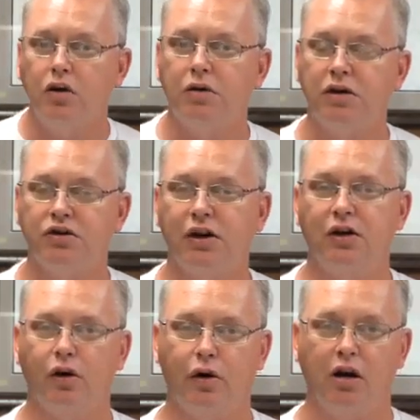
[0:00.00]
You can
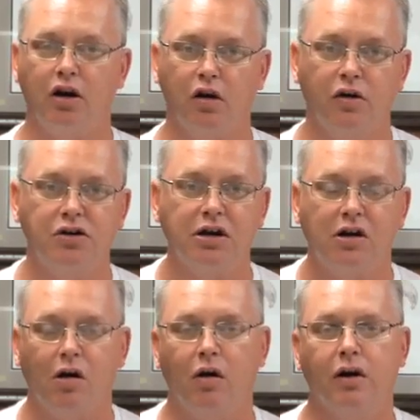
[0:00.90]
send her an
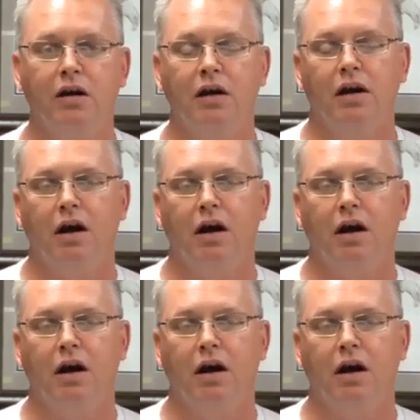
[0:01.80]
encouraging card.